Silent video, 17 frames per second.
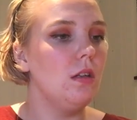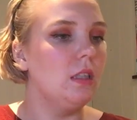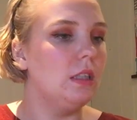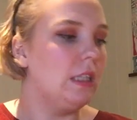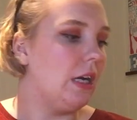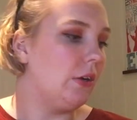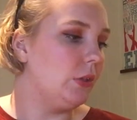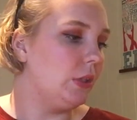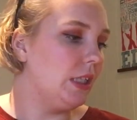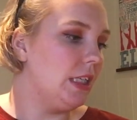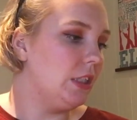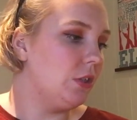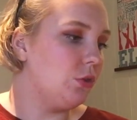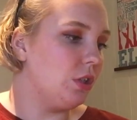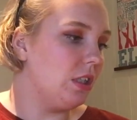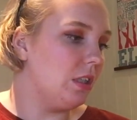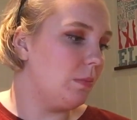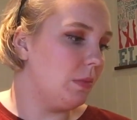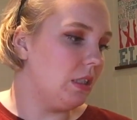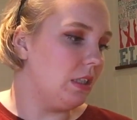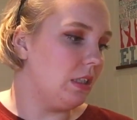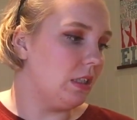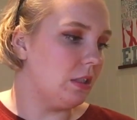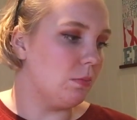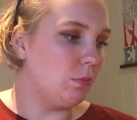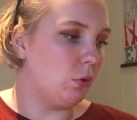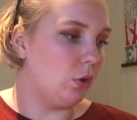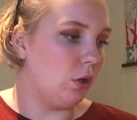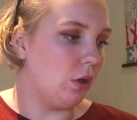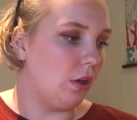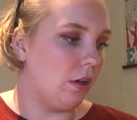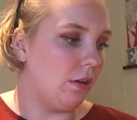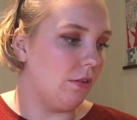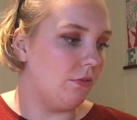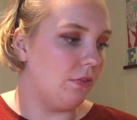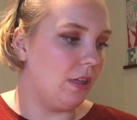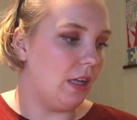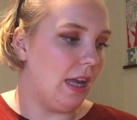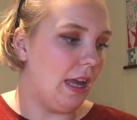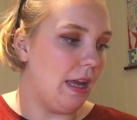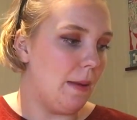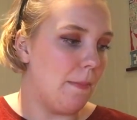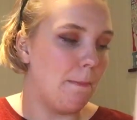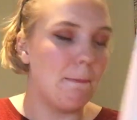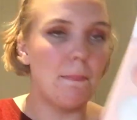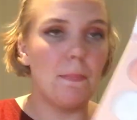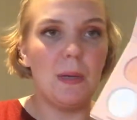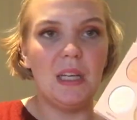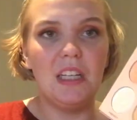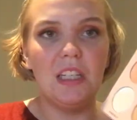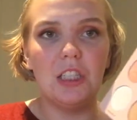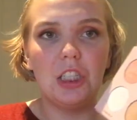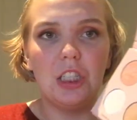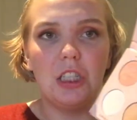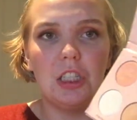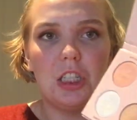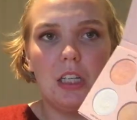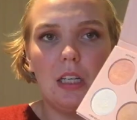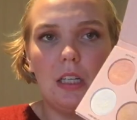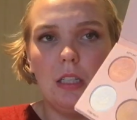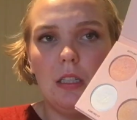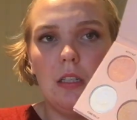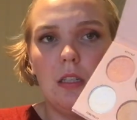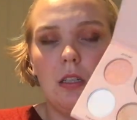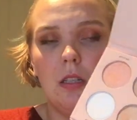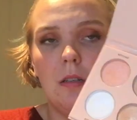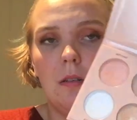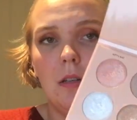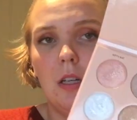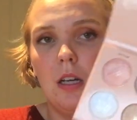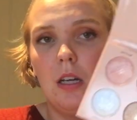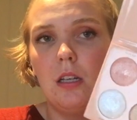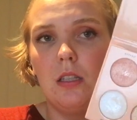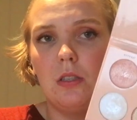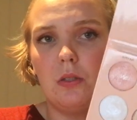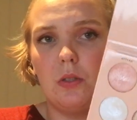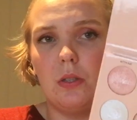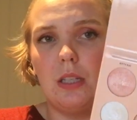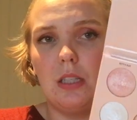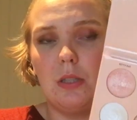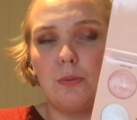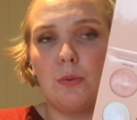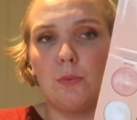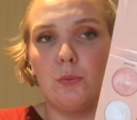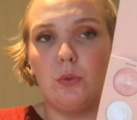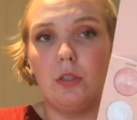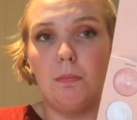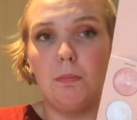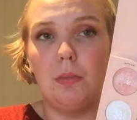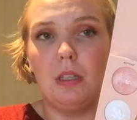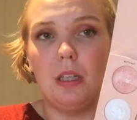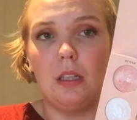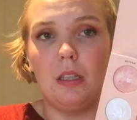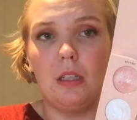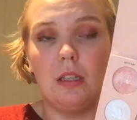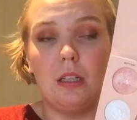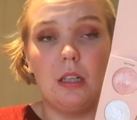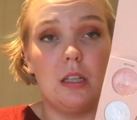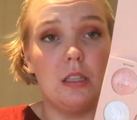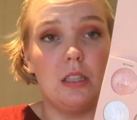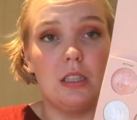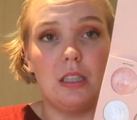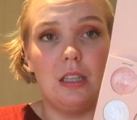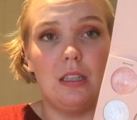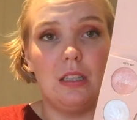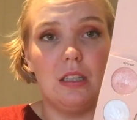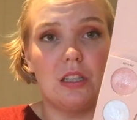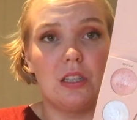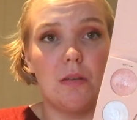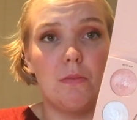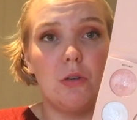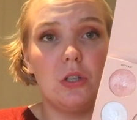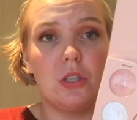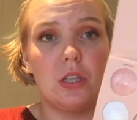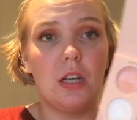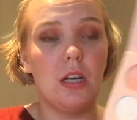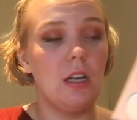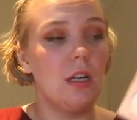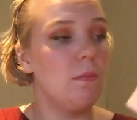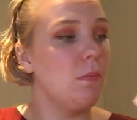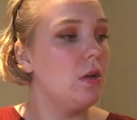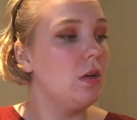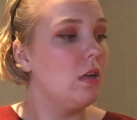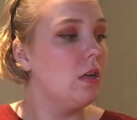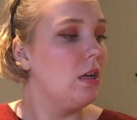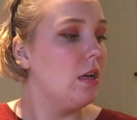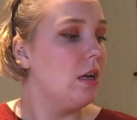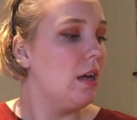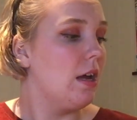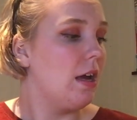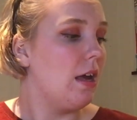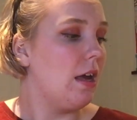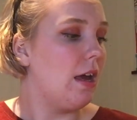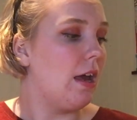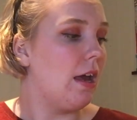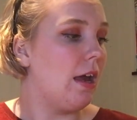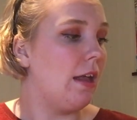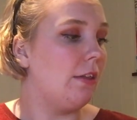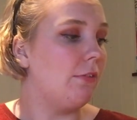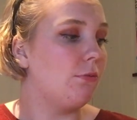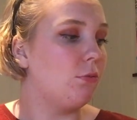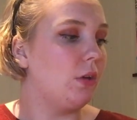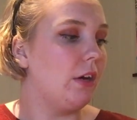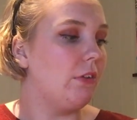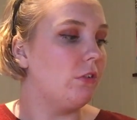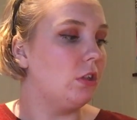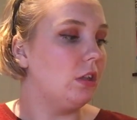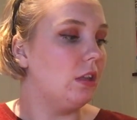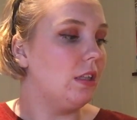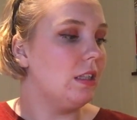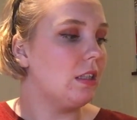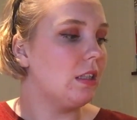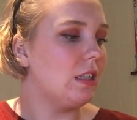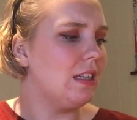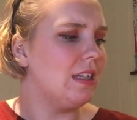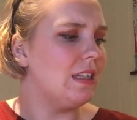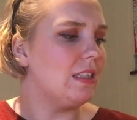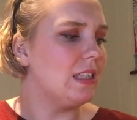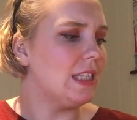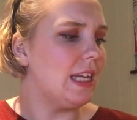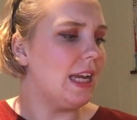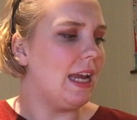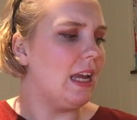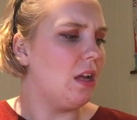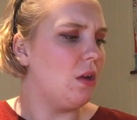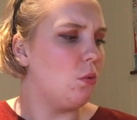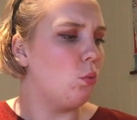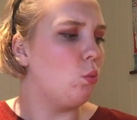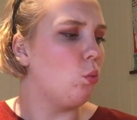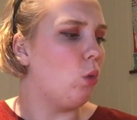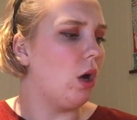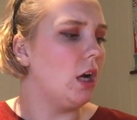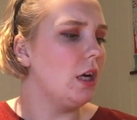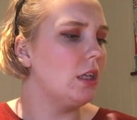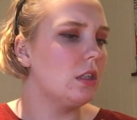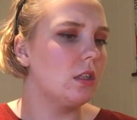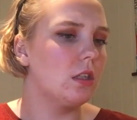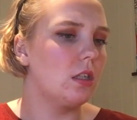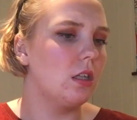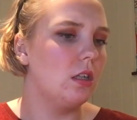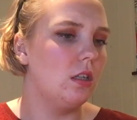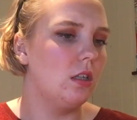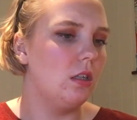Now, Daydream is more of a peachy shade, so this one will be nice in the summertime. And Forever Lit is a white